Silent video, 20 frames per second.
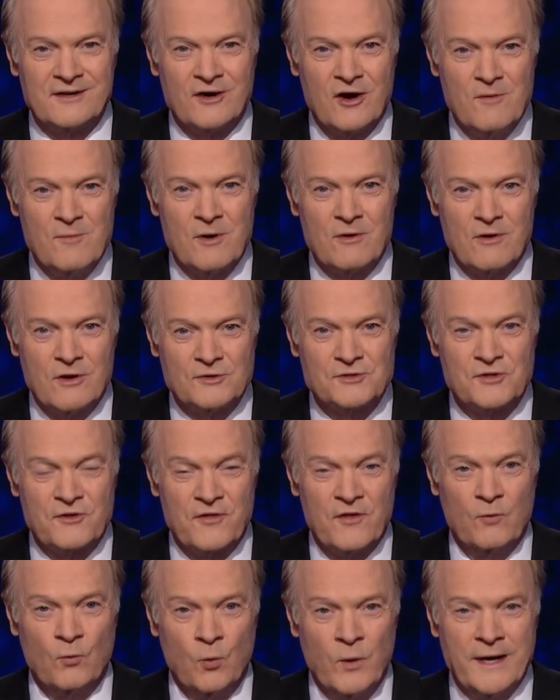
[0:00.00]

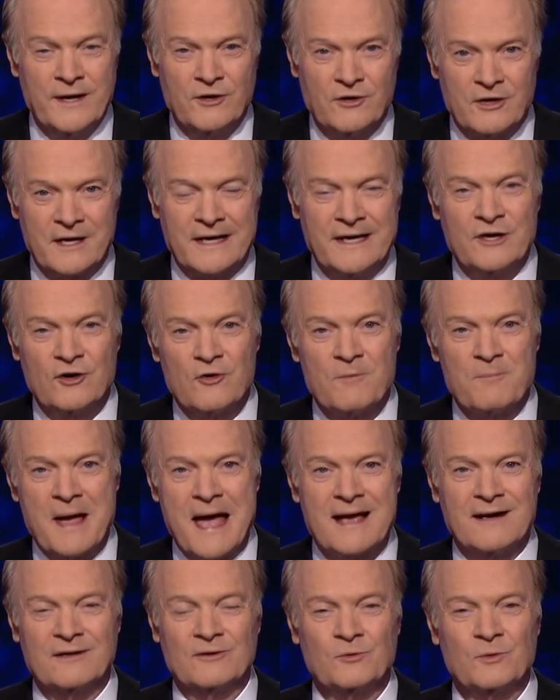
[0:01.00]
Omarosa the winner in her
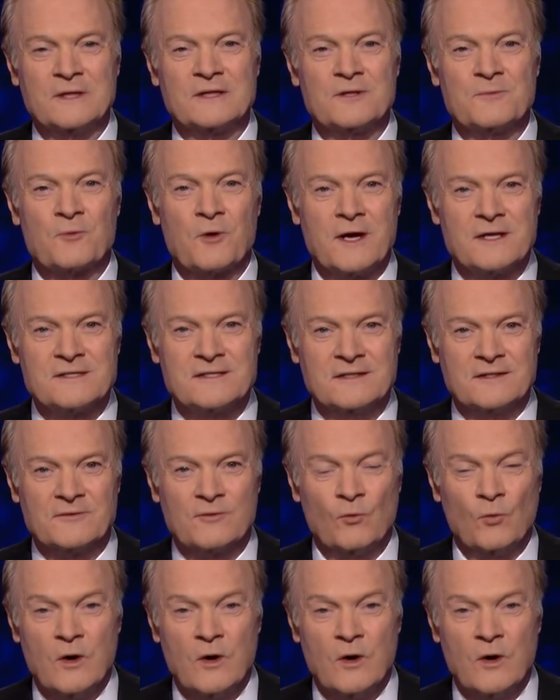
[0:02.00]
battle with the president.